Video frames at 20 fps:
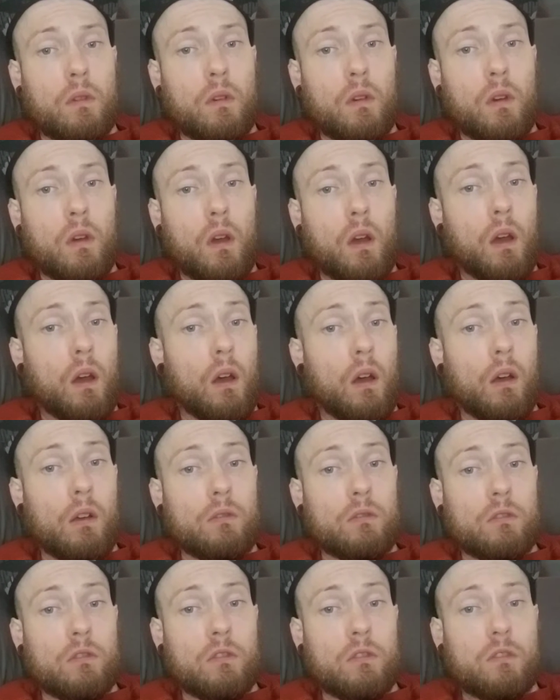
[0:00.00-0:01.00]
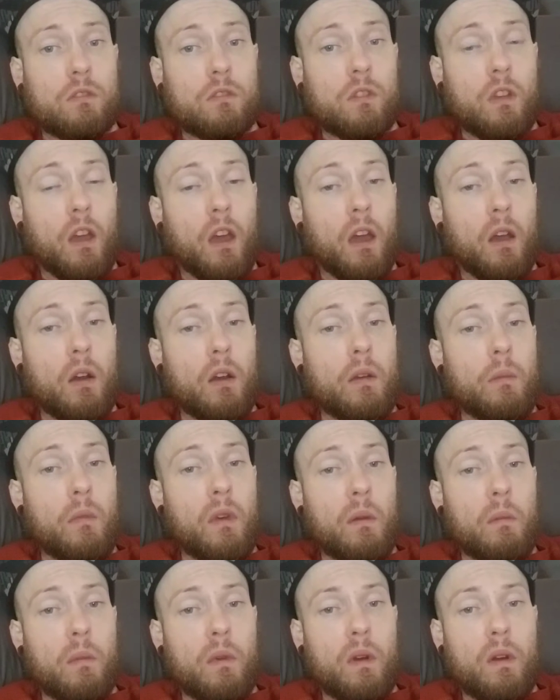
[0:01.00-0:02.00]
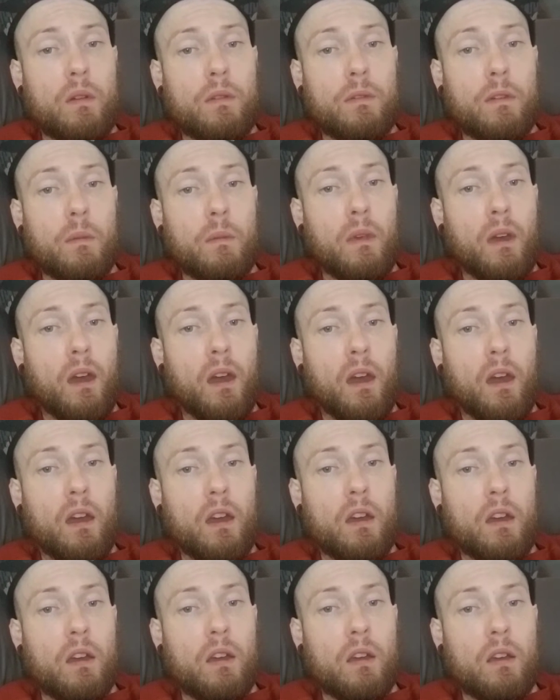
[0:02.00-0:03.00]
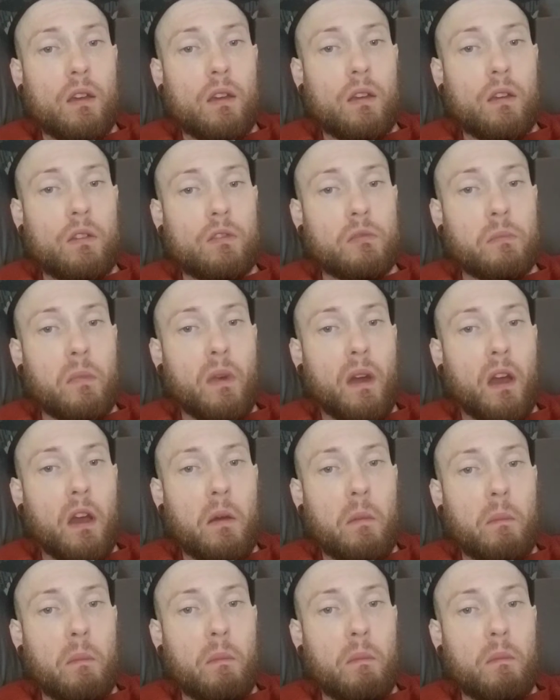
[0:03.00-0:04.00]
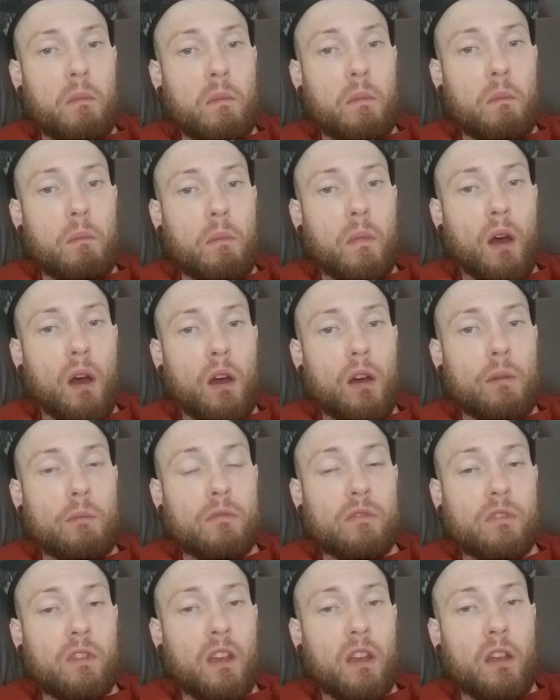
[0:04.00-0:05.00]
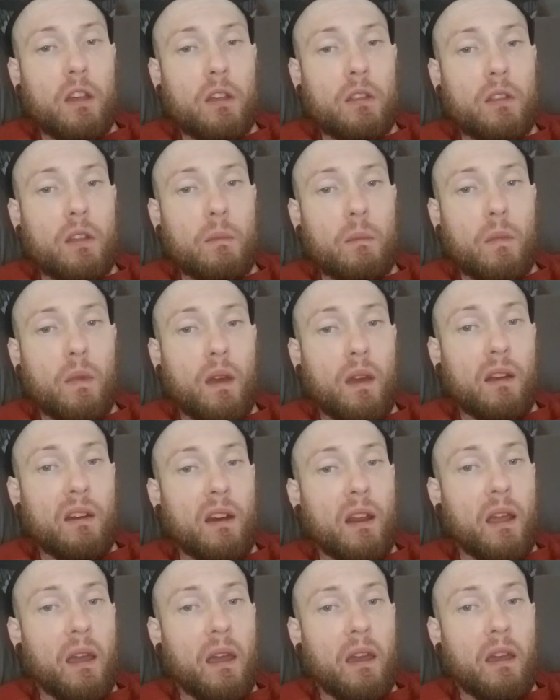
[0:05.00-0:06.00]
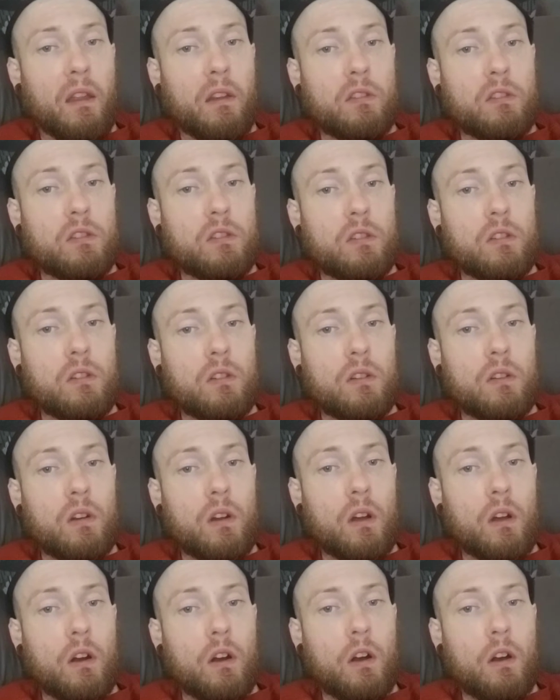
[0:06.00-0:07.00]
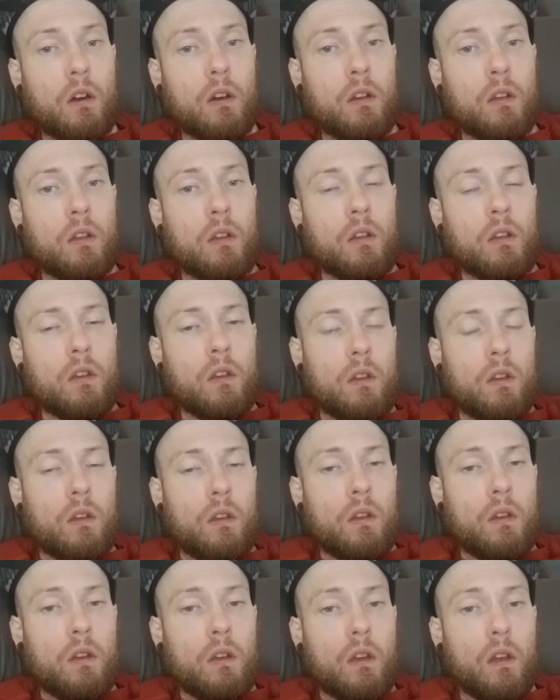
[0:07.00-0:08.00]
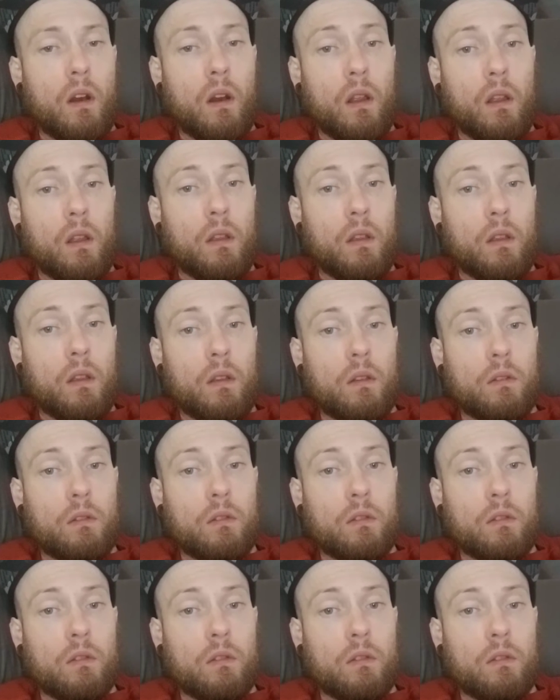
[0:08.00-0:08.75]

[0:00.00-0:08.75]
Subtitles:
all I remember from that is my mom saying that my dad cheated on her, and